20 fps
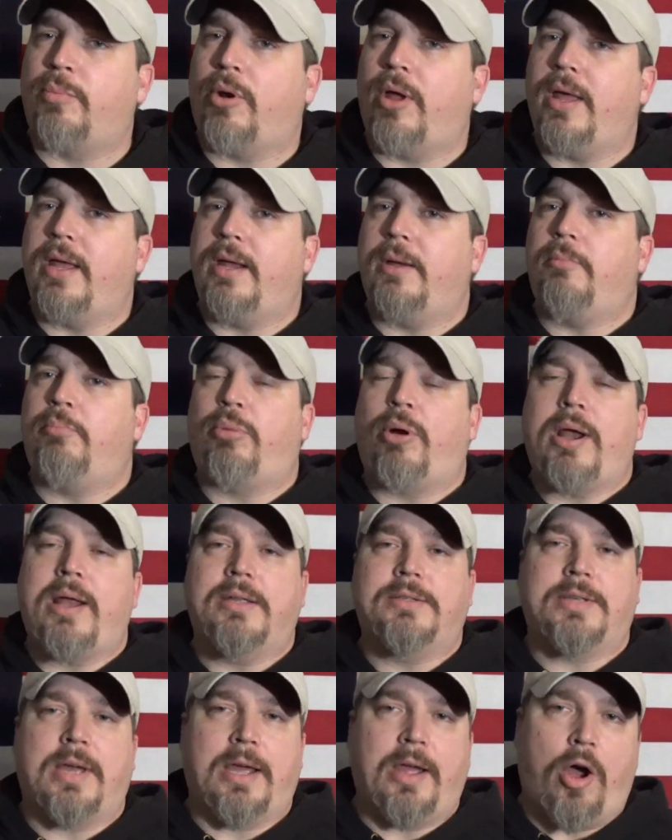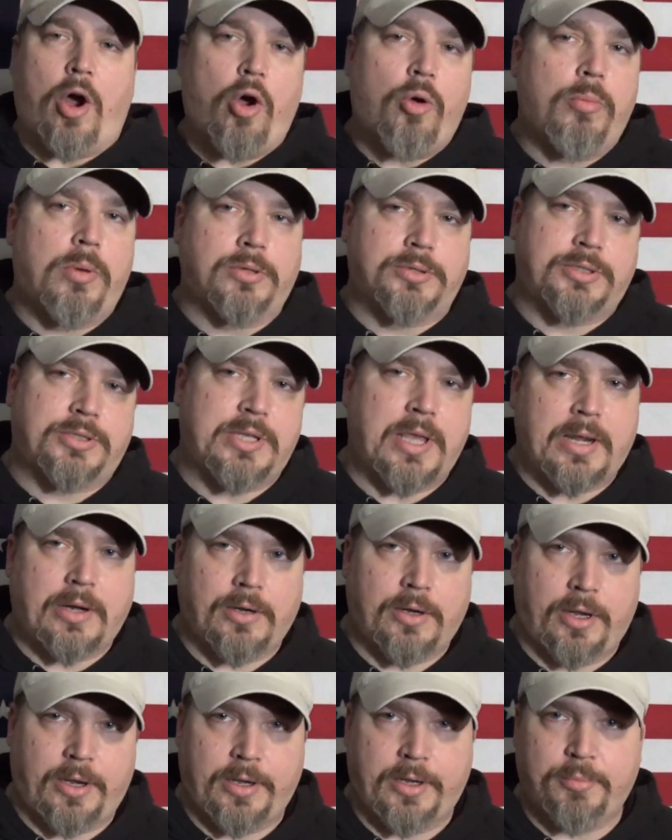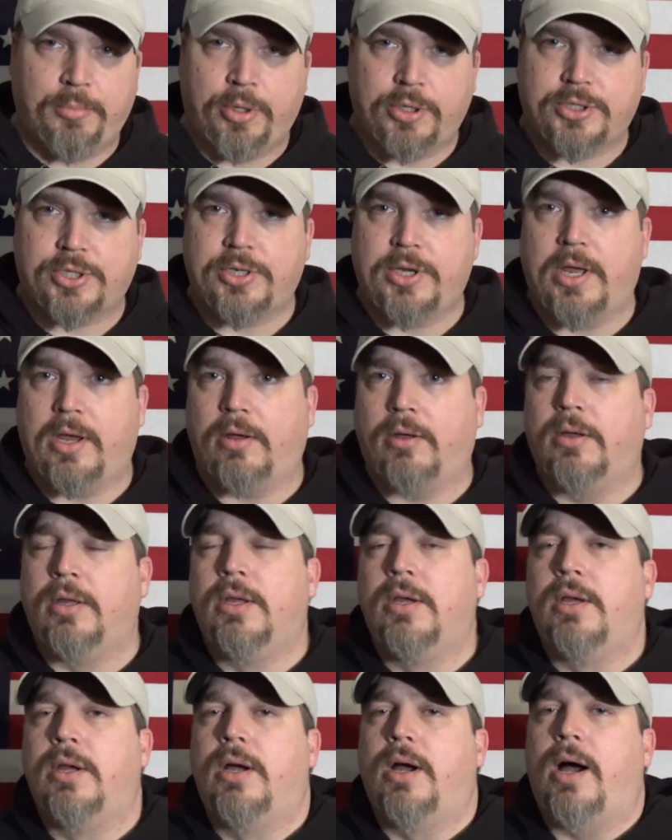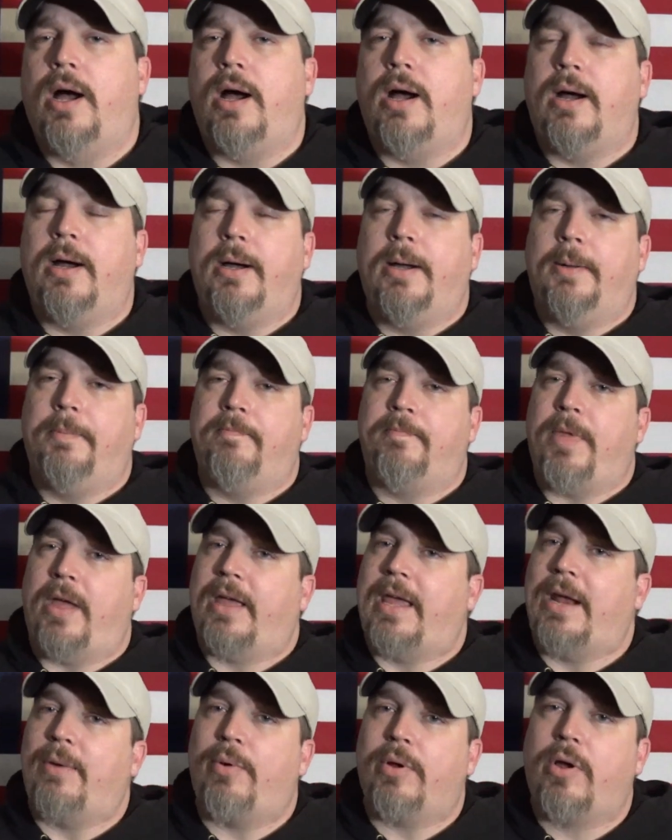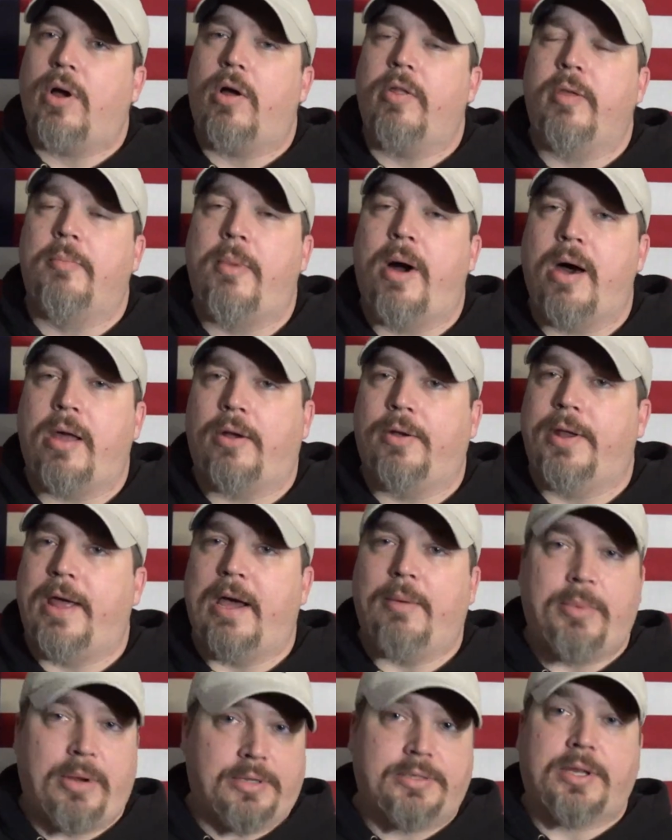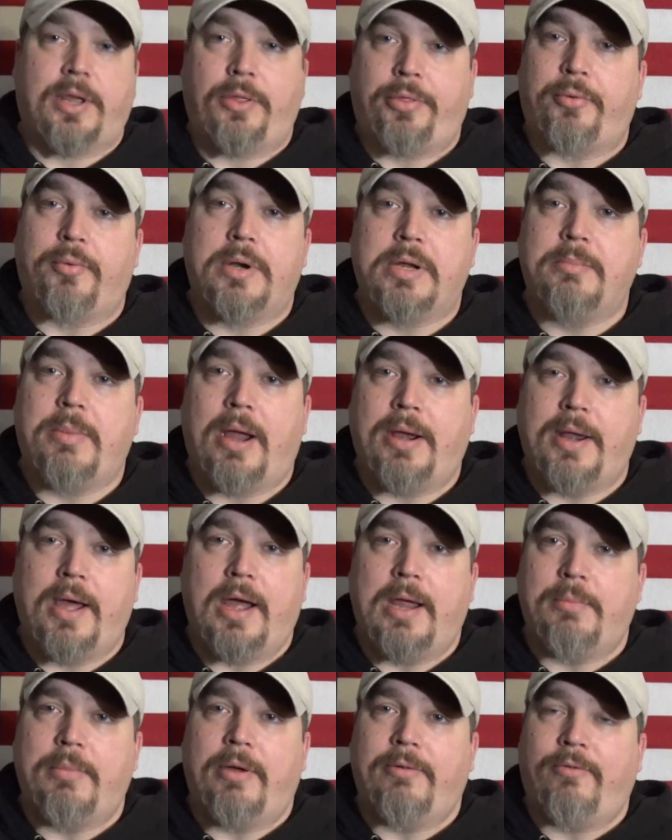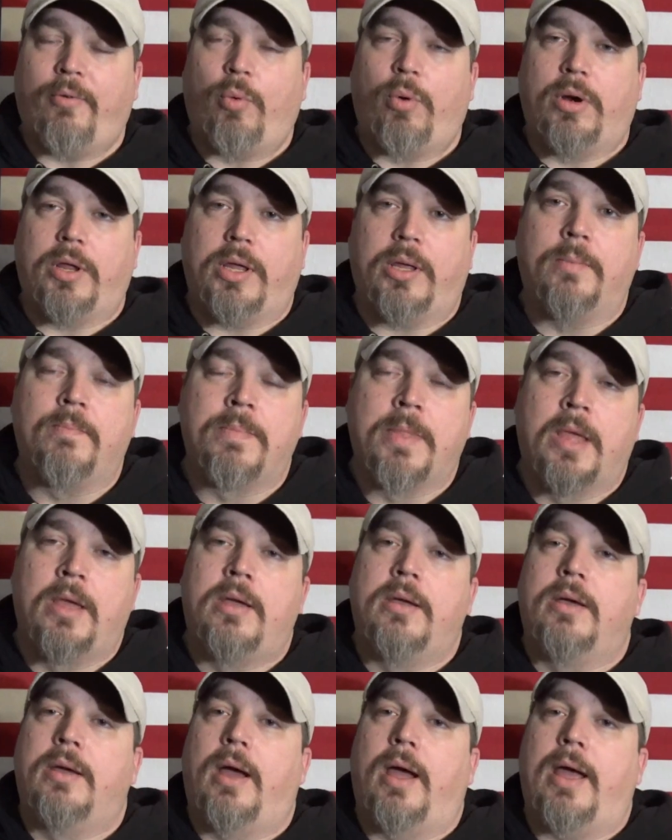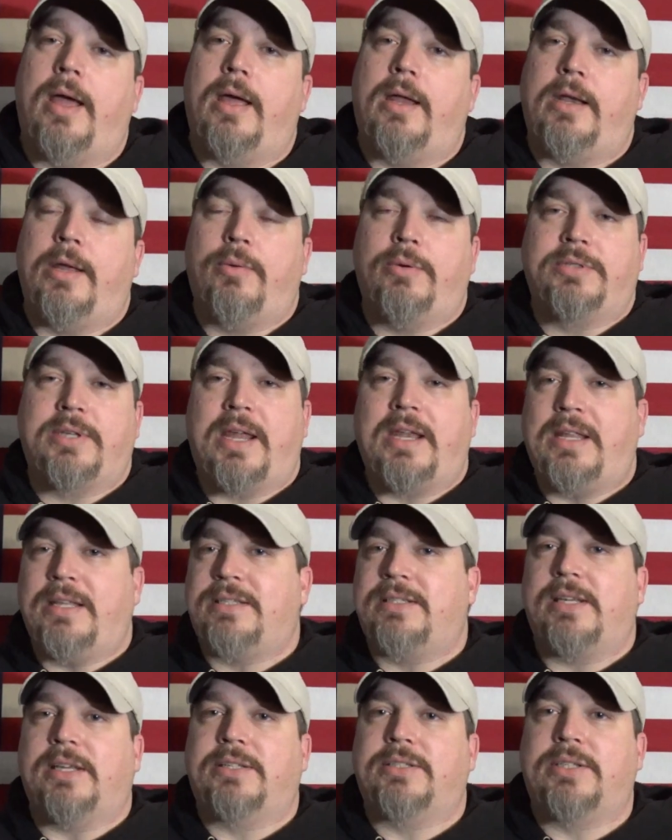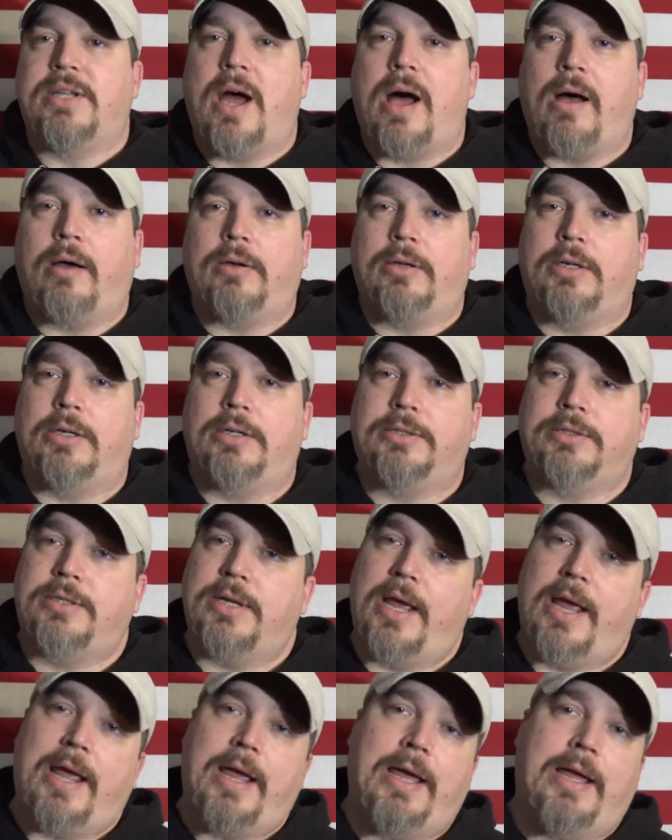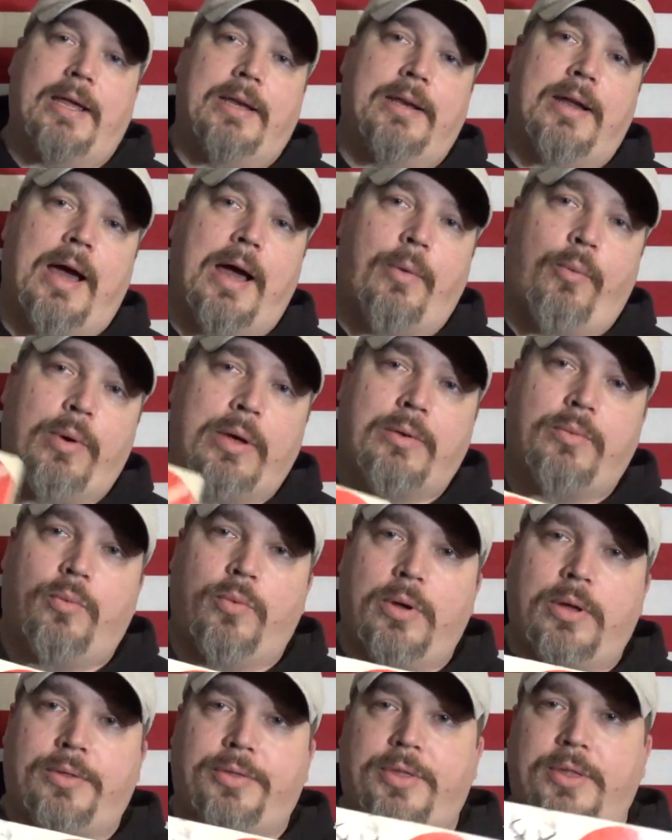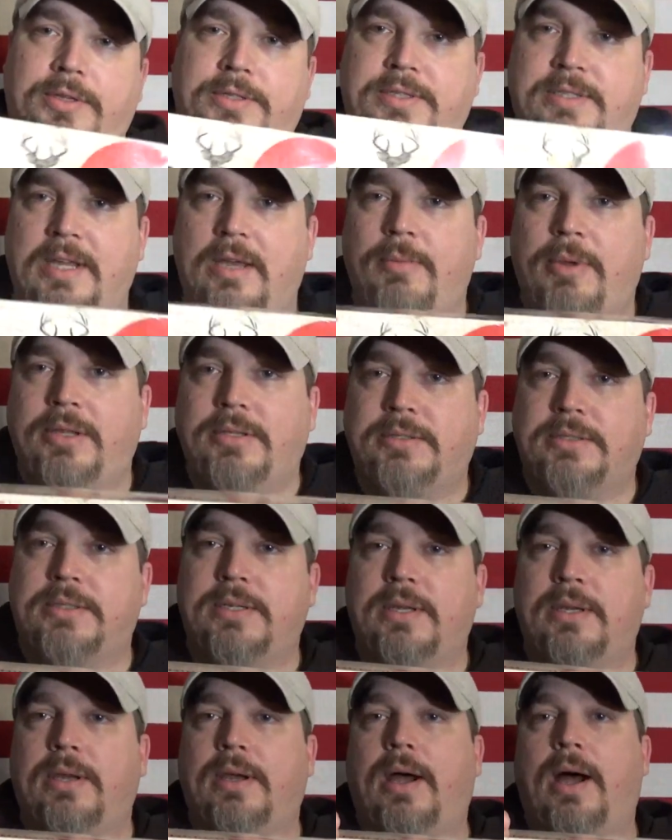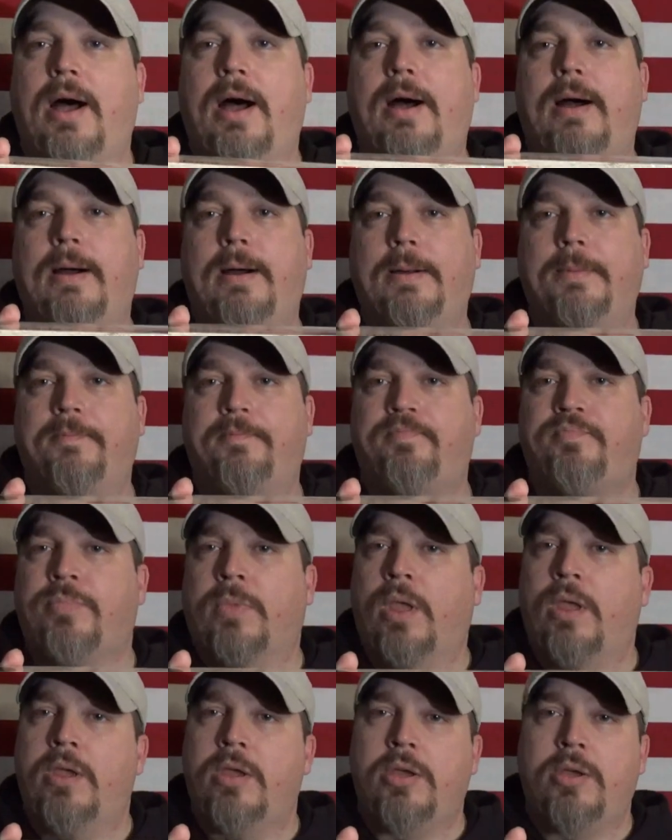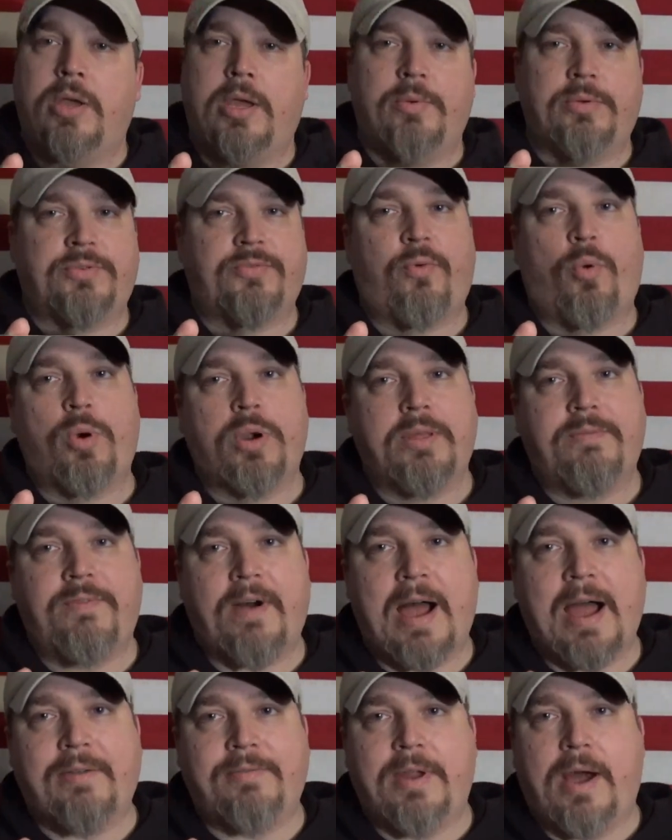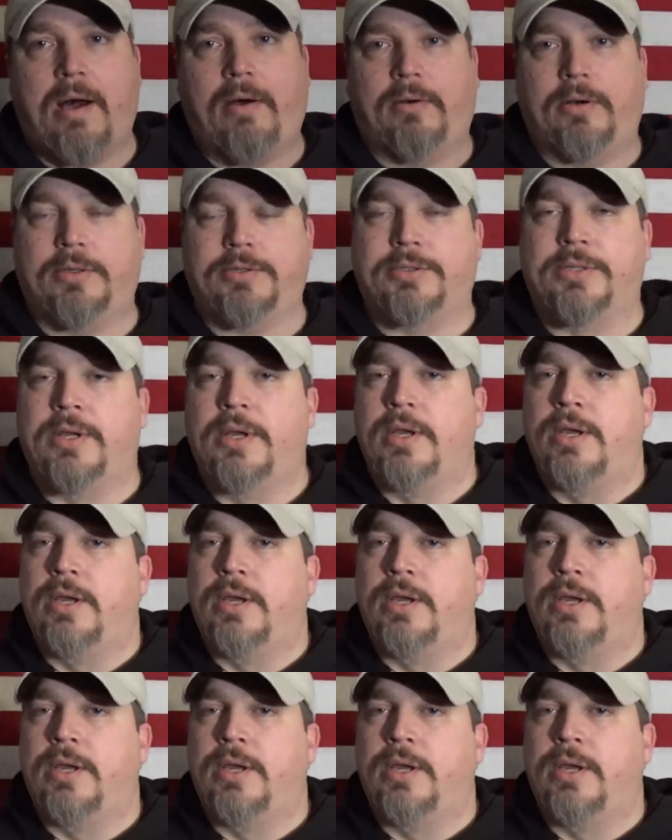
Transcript: brands. I almost settled on the Bushnell. Um, I can't recall the model now, but it's a 3x9 by 40 and it was $86 and I went with the Simmons. Um, it was $45